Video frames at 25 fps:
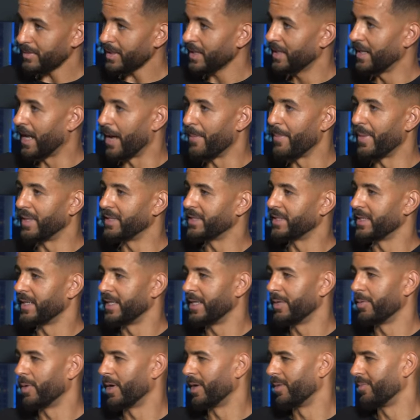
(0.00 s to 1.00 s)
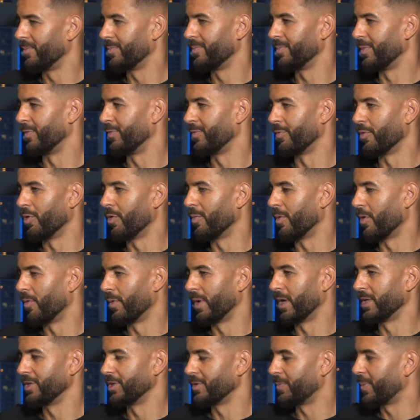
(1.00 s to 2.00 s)
like mentally, where before, bro,
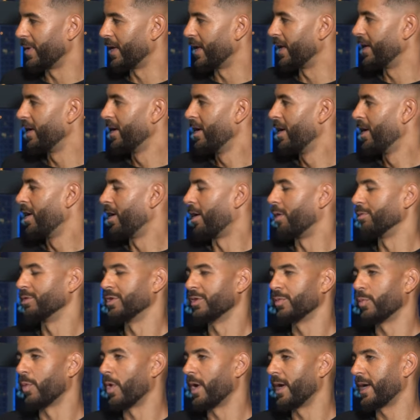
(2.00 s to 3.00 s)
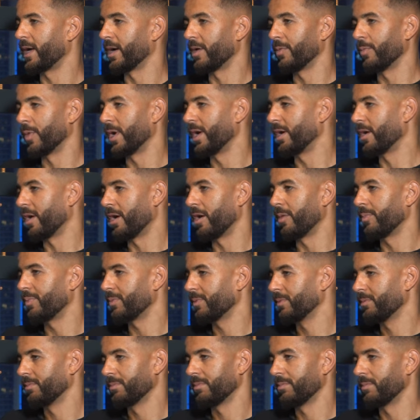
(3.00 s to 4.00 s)
when I used to play, I'll just wake up
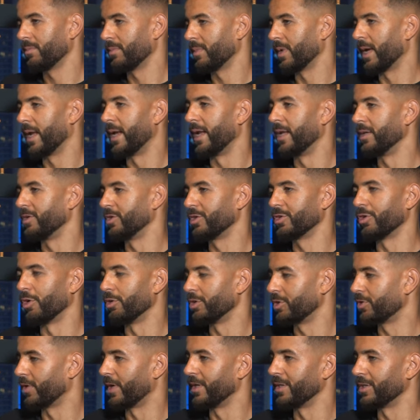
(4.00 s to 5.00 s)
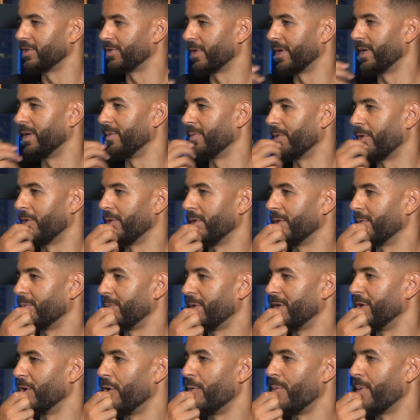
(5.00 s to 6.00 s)
and then just go straight into training, bro. There'll
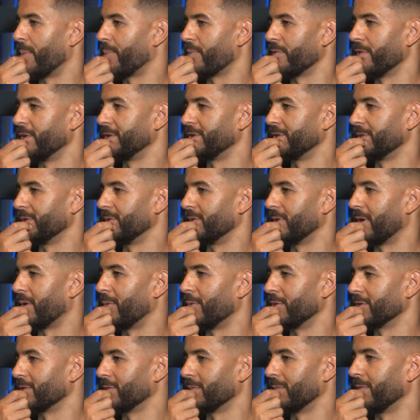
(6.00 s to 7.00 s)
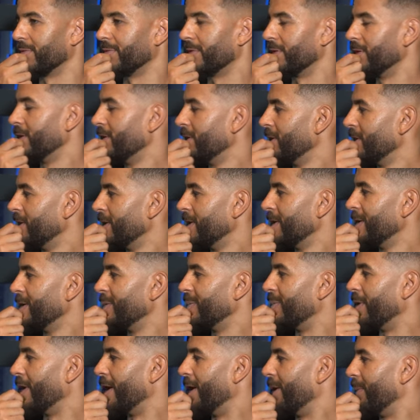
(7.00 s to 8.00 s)
be no preparation like whatsoever.
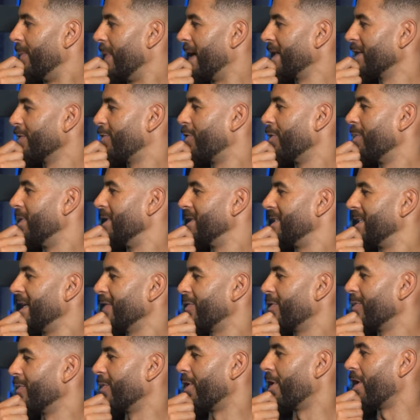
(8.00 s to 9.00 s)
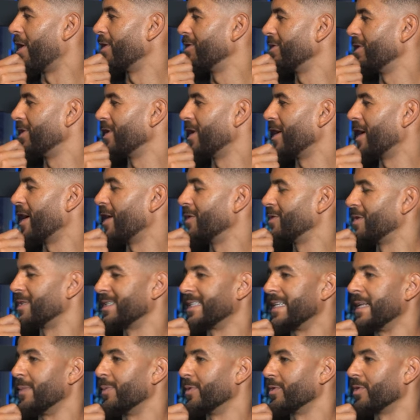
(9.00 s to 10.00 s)
But as a footballer, it's different, bro. I
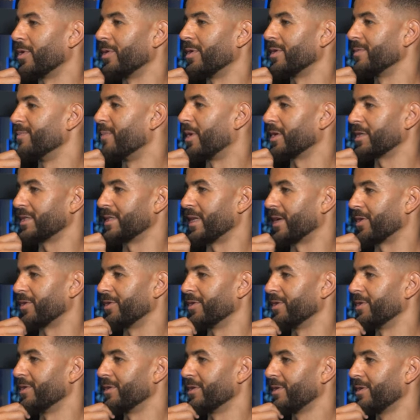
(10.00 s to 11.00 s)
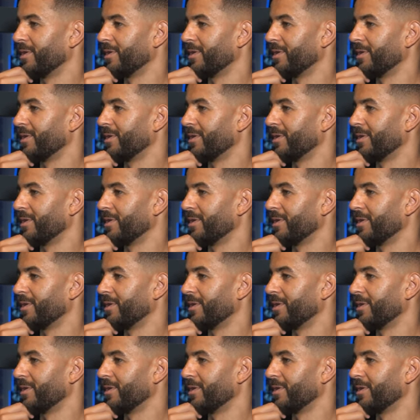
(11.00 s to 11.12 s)
just sleep as much as I could.